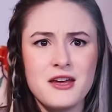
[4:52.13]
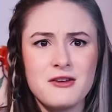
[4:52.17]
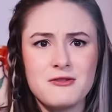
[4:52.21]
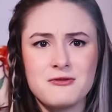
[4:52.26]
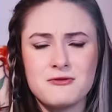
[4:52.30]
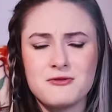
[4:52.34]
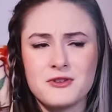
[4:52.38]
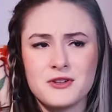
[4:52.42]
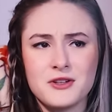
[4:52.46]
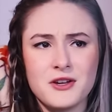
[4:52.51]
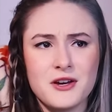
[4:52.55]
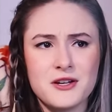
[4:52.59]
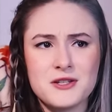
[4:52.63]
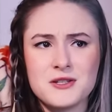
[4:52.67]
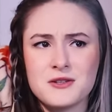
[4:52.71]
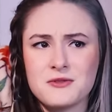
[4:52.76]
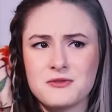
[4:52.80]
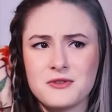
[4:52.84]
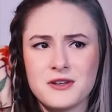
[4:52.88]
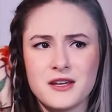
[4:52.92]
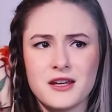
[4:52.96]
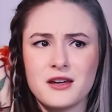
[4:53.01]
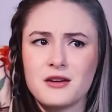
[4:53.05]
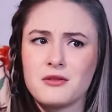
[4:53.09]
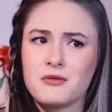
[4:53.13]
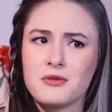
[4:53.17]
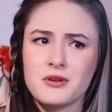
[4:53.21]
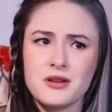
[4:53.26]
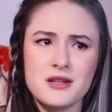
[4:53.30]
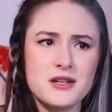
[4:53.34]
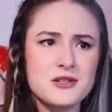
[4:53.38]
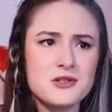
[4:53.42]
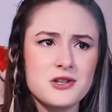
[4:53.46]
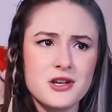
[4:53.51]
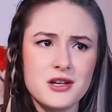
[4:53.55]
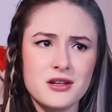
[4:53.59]
philosophy,
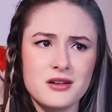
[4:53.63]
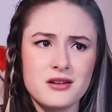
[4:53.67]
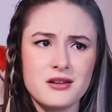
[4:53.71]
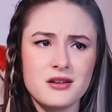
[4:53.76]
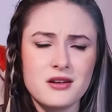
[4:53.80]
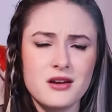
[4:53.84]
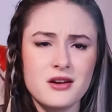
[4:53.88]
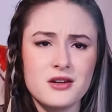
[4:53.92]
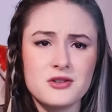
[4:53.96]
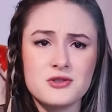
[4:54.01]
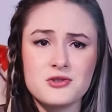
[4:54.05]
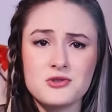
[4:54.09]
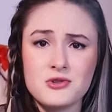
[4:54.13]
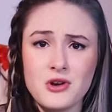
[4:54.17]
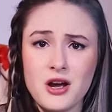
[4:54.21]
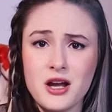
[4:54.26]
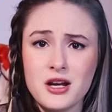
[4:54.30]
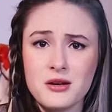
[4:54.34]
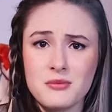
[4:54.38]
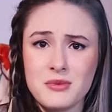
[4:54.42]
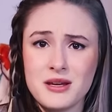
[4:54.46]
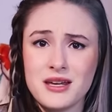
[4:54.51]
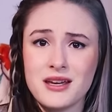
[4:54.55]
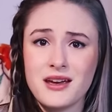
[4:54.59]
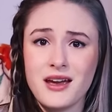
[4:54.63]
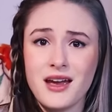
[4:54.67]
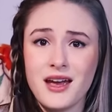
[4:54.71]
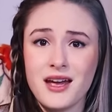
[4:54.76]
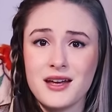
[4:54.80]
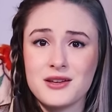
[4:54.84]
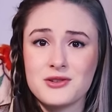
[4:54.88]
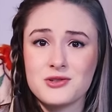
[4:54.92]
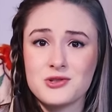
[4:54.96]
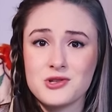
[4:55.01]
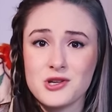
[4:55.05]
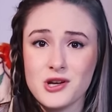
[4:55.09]
religion, astronomy,
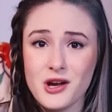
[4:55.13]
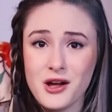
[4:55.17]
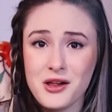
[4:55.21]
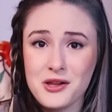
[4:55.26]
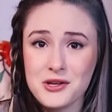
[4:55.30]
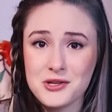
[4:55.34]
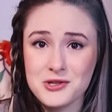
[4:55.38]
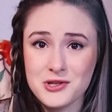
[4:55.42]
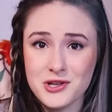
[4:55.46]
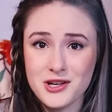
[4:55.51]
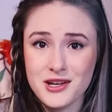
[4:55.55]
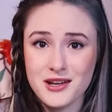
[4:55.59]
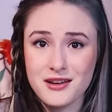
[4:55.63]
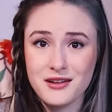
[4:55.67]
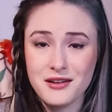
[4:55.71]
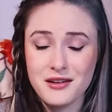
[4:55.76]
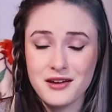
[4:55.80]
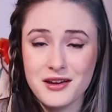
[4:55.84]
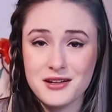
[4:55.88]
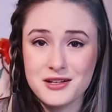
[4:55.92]
and geology.